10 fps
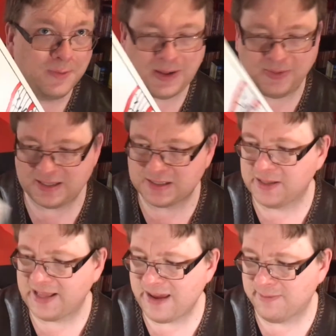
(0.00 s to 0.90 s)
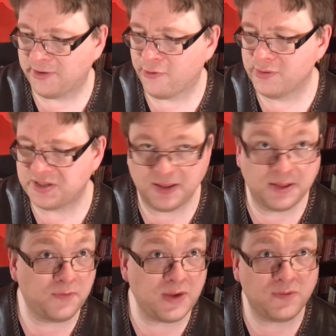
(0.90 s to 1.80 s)
when this label Cruising in
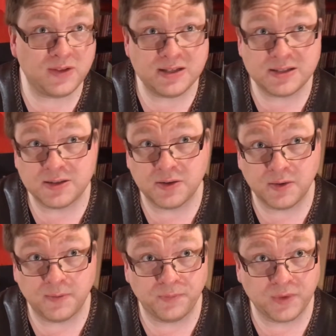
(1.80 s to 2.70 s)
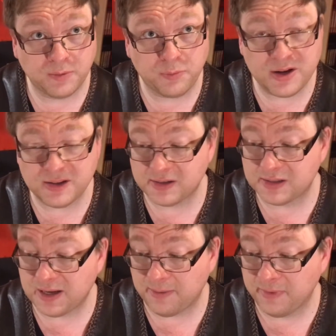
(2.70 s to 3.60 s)
the 50s printed
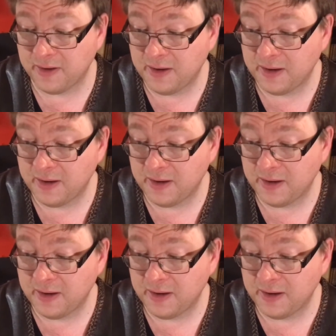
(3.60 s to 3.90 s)
some